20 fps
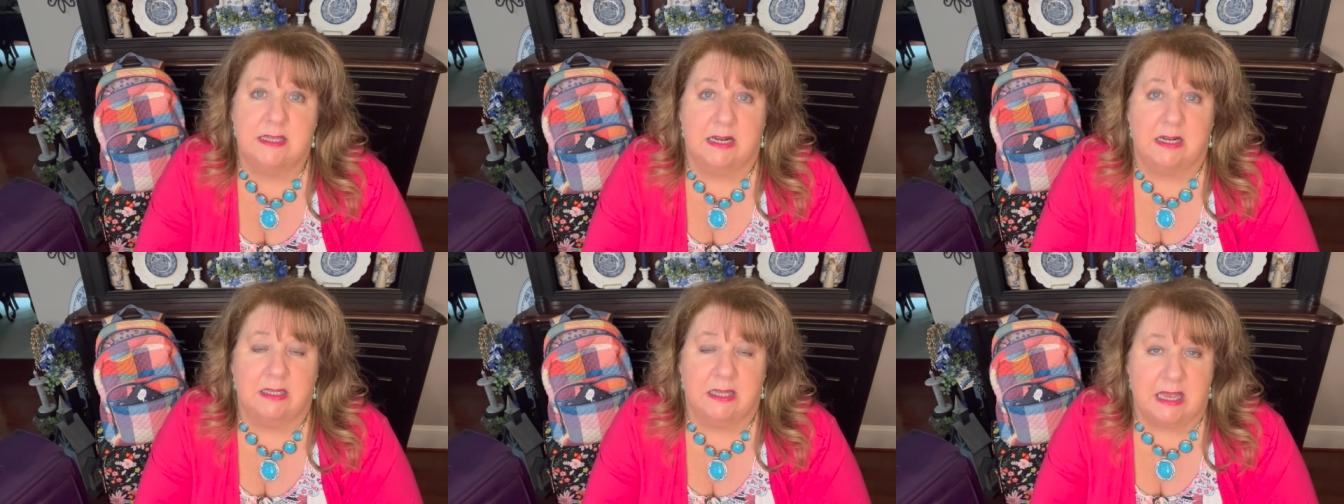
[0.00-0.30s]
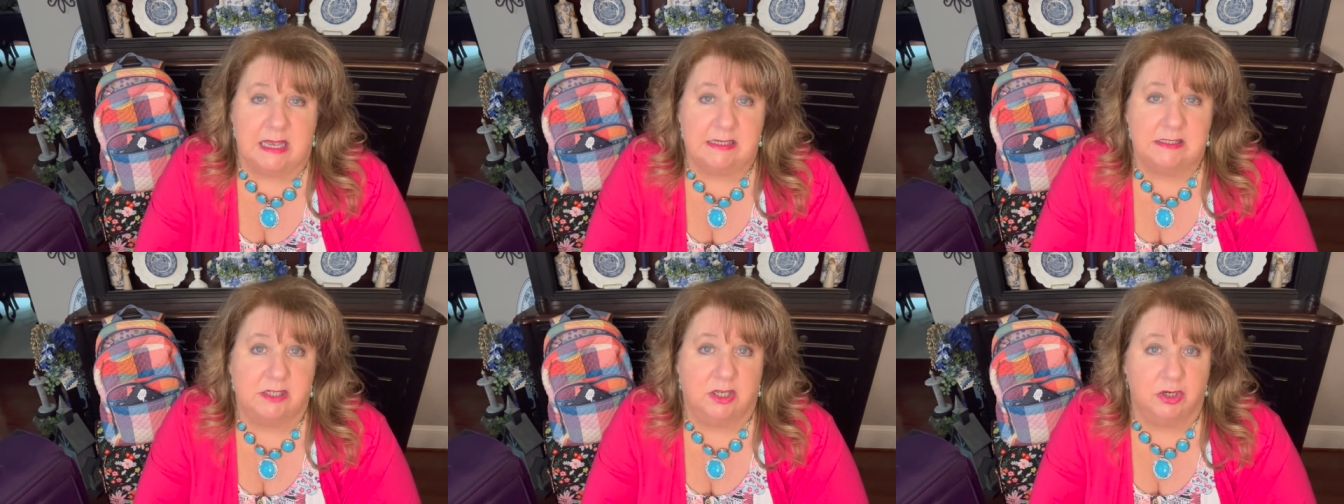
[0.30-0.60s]
at
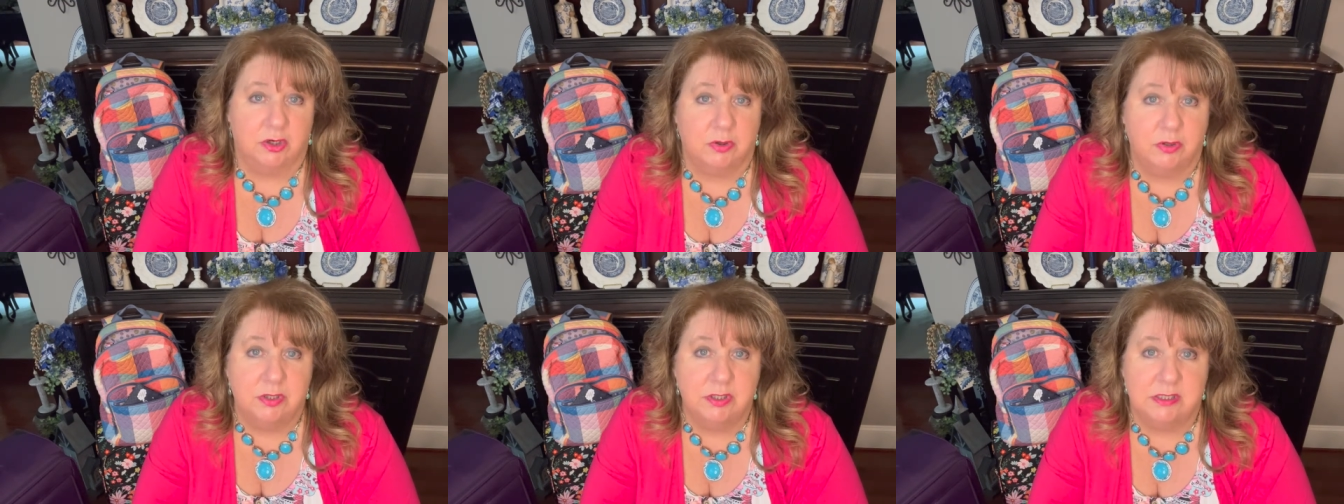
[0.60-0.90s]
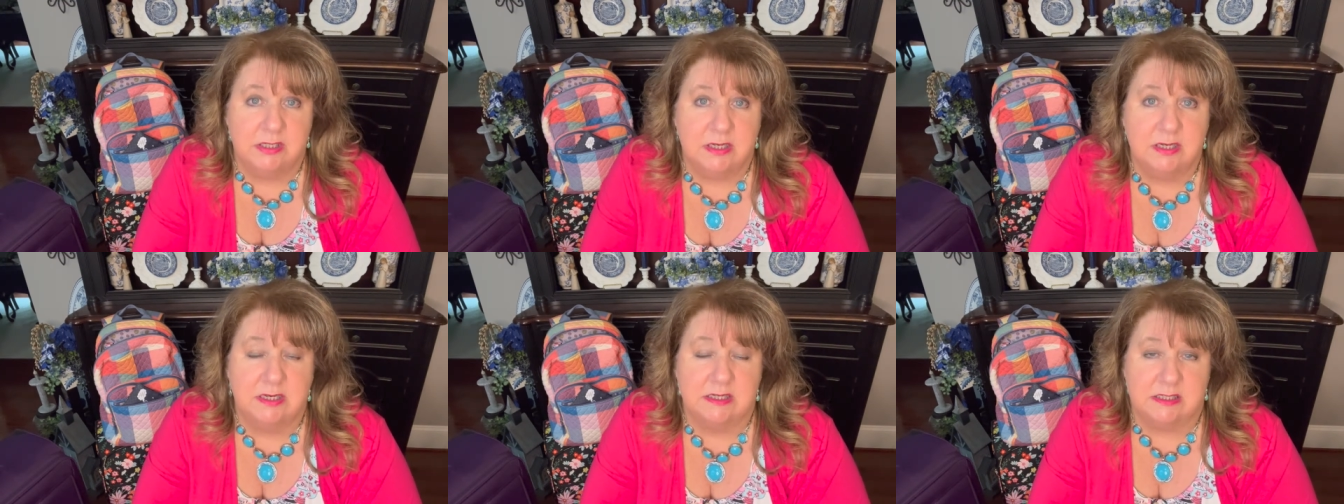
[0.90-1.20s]
Alaska
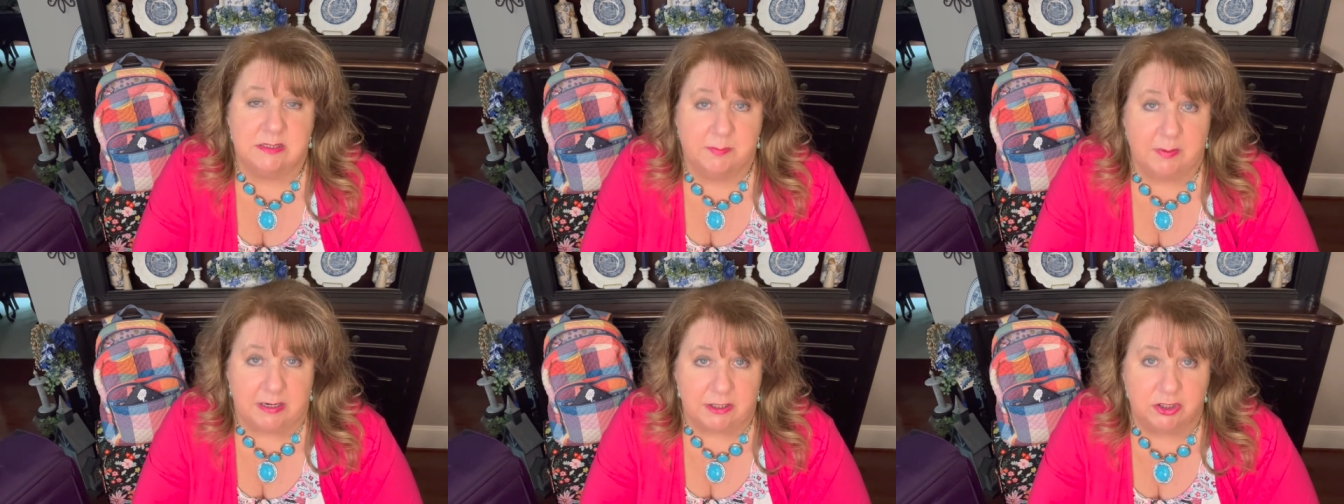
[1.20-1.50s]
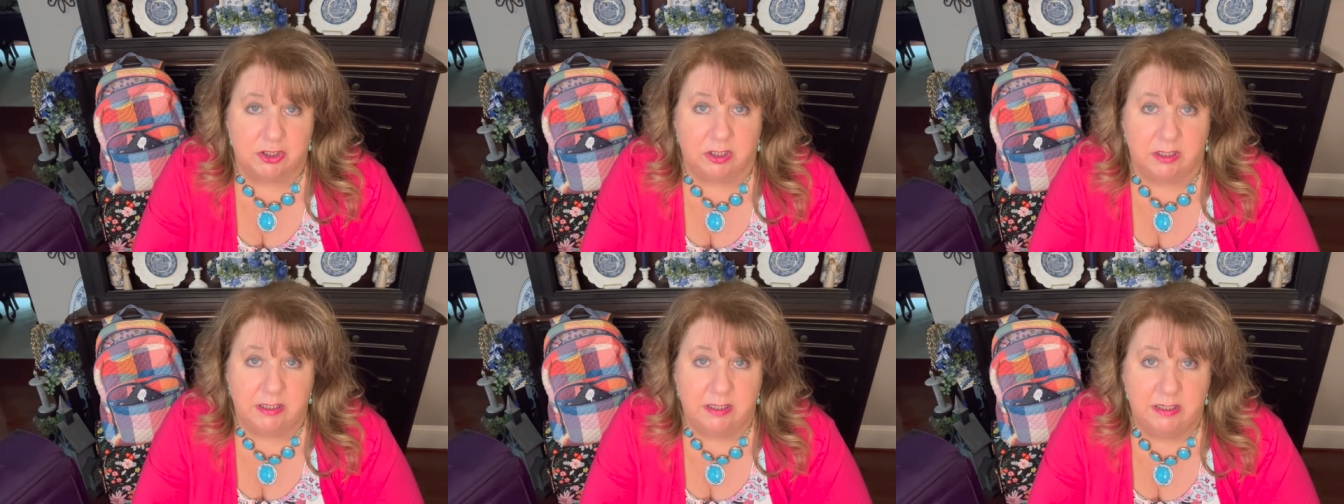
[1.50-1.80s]
cruising,
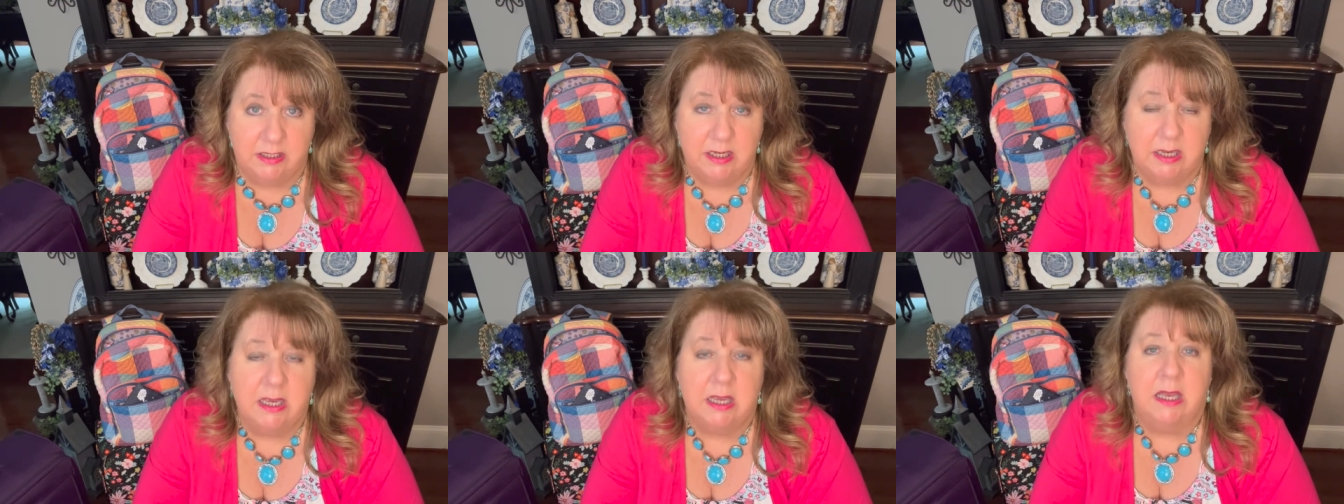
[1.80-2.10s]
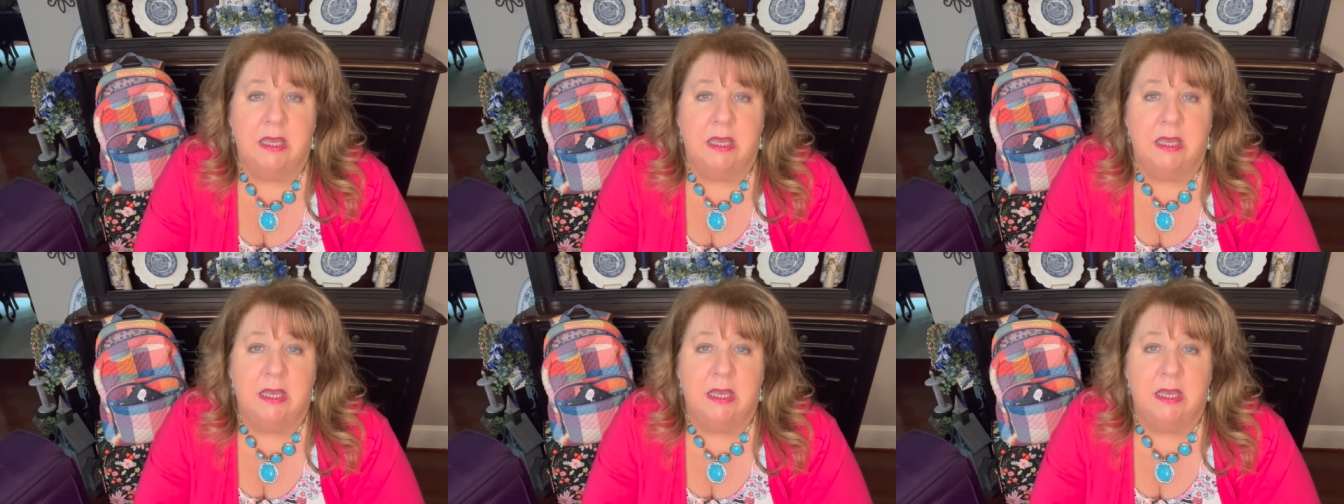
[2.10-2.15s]
especially.